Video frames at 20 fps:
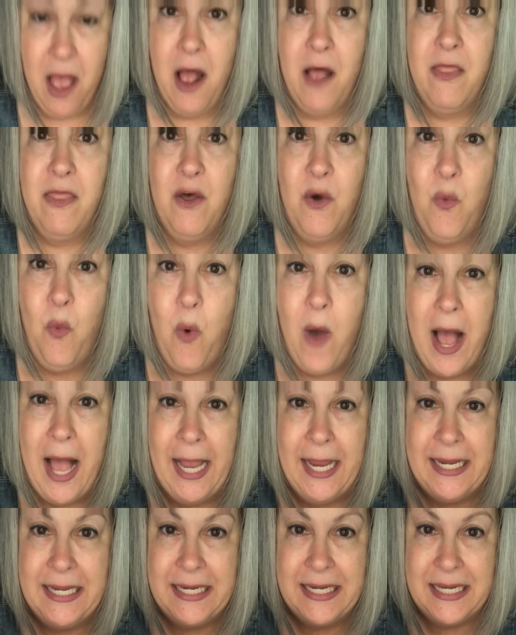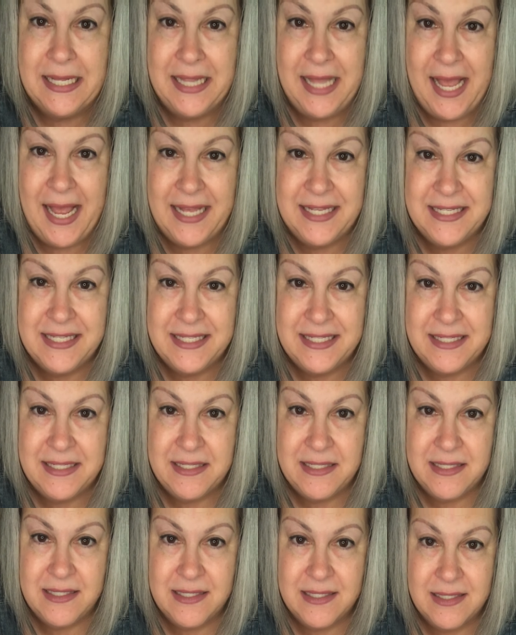the wine
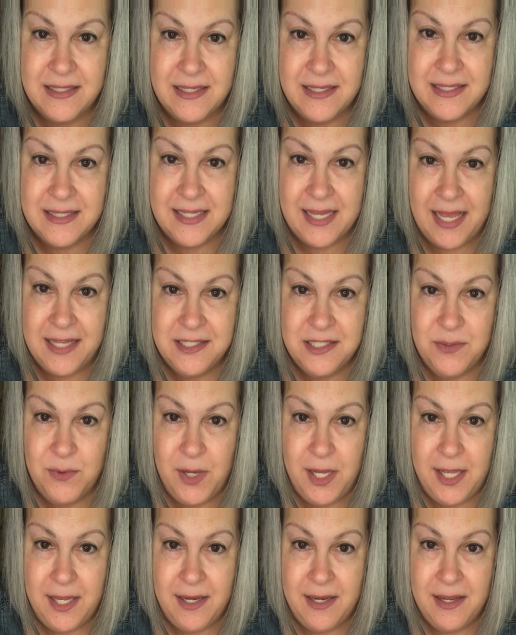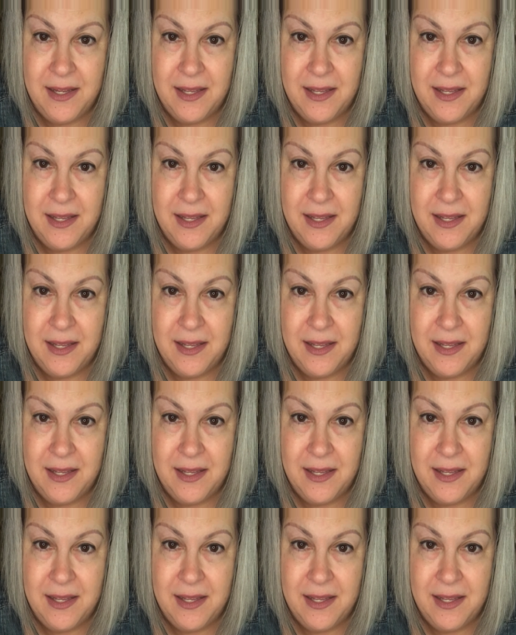glasses, because guess what?